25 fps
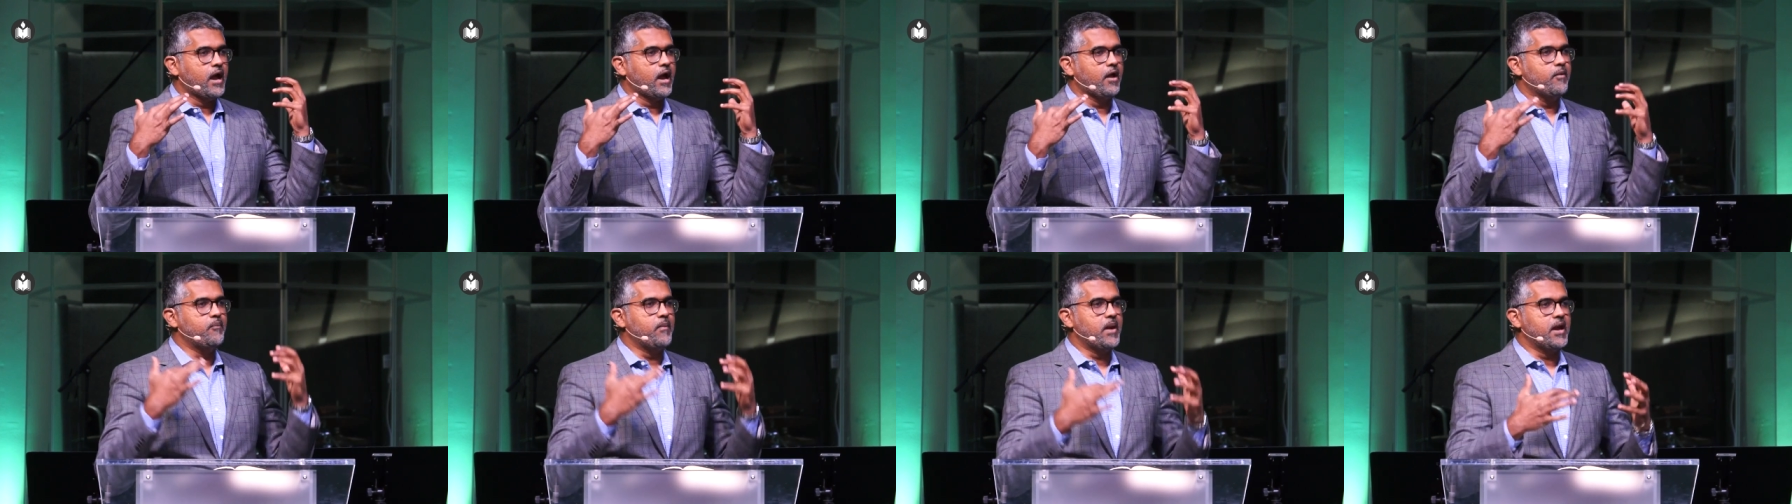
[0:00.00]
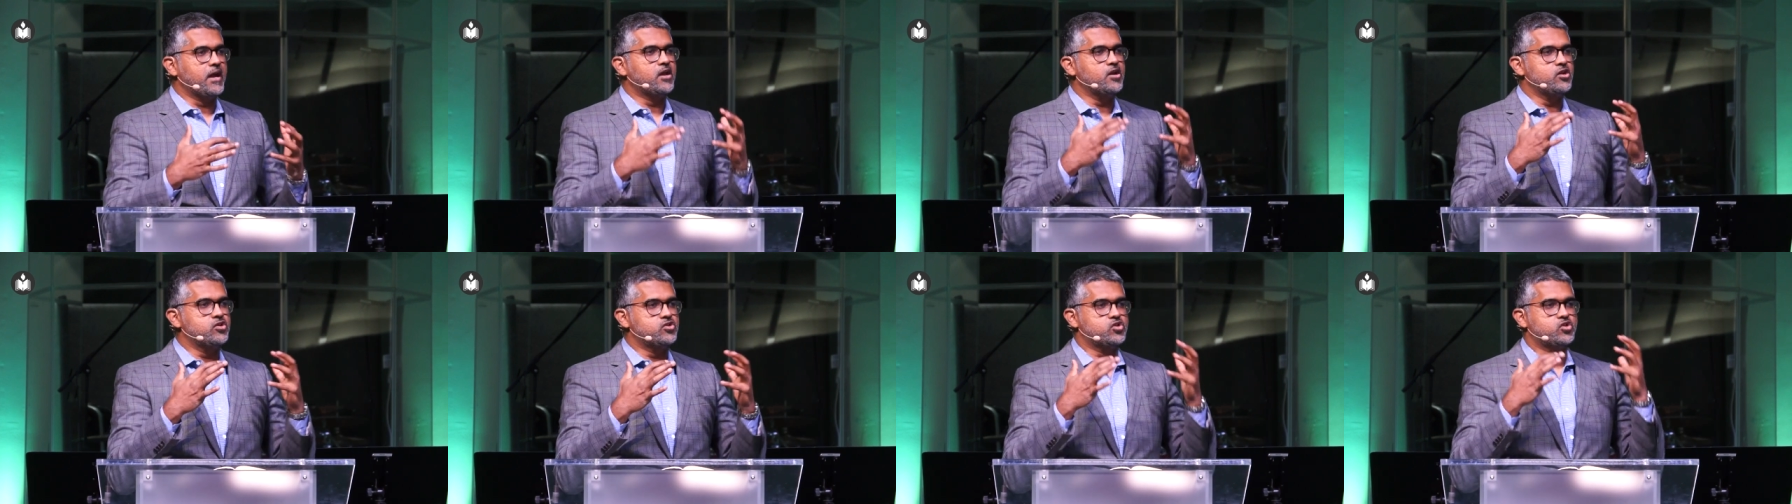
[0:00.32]
and
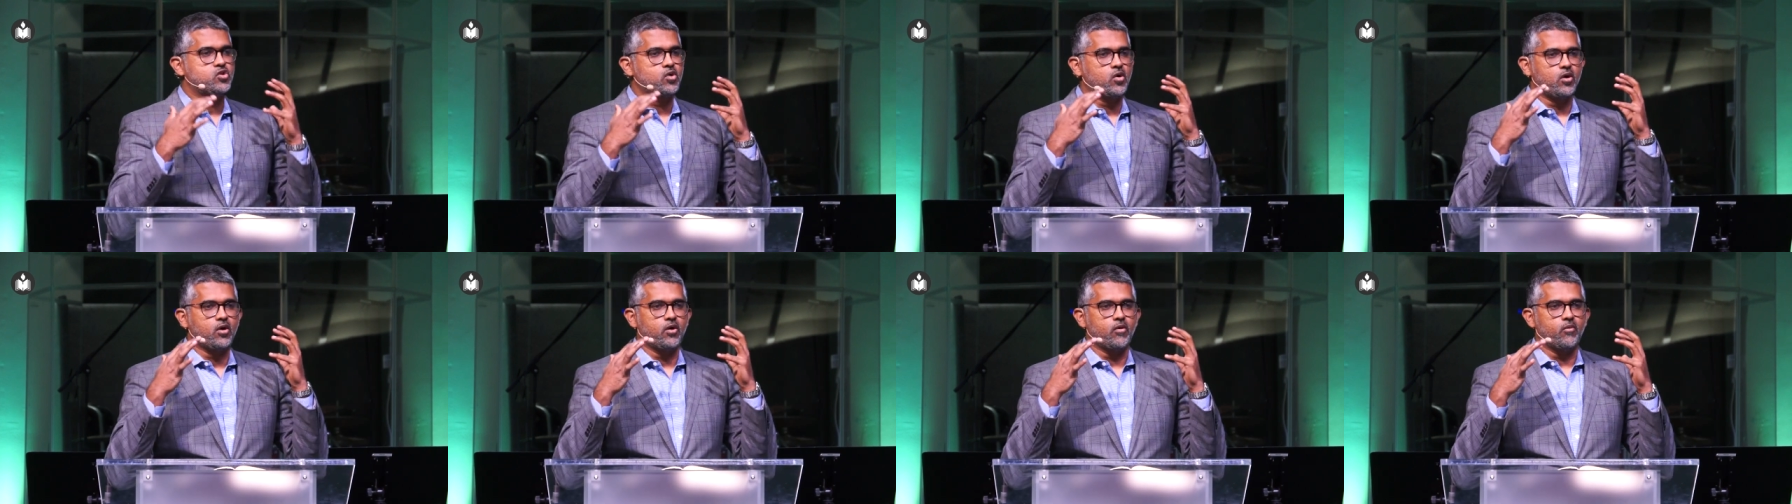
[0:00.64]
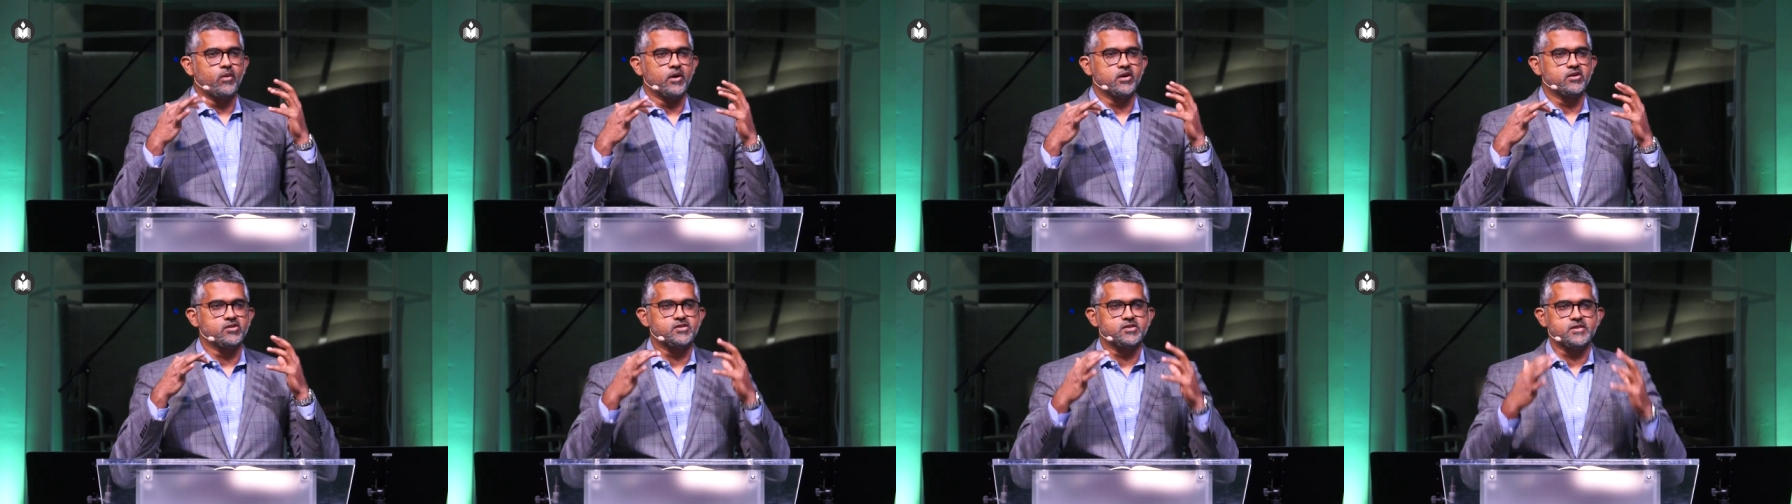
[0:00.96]
making sure
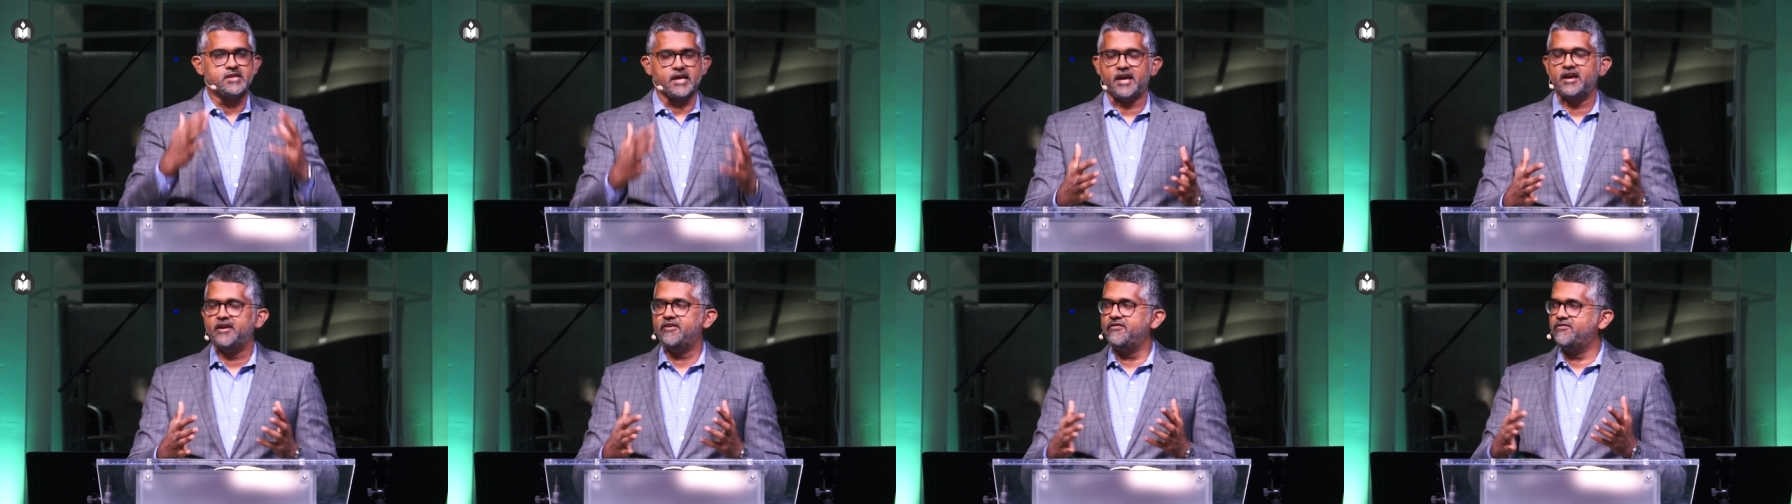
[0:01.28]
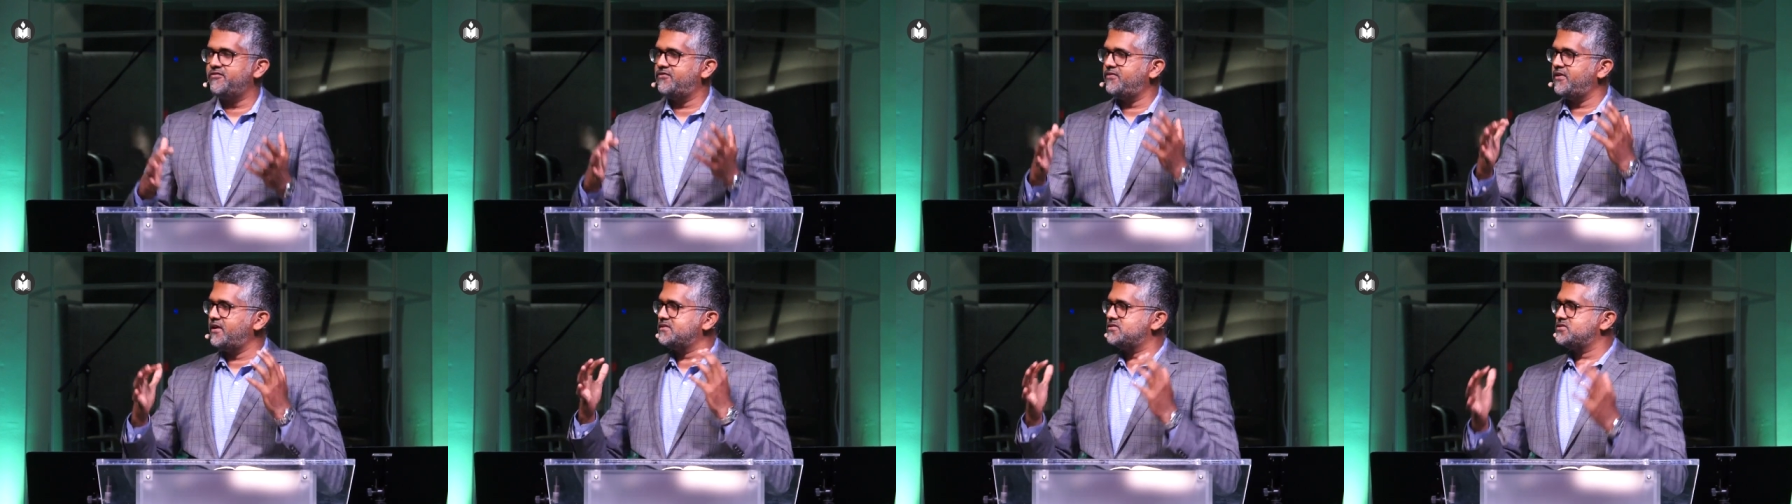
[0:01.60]
we're
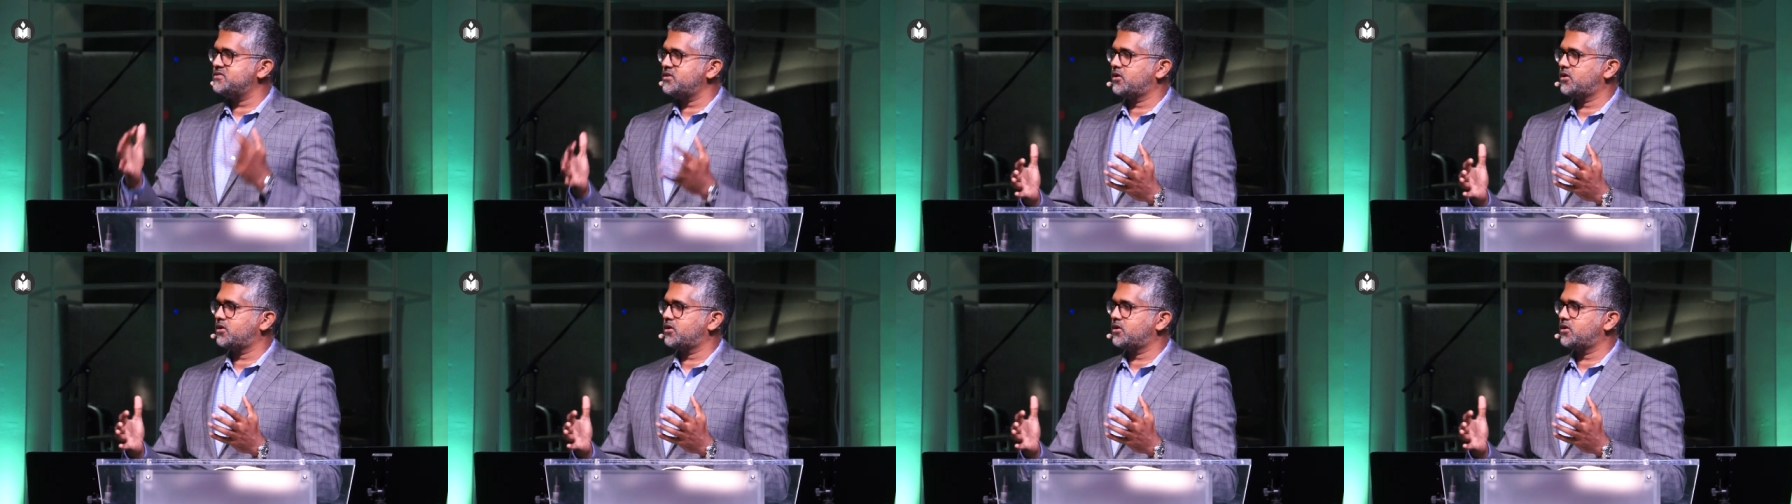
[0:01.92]
safe and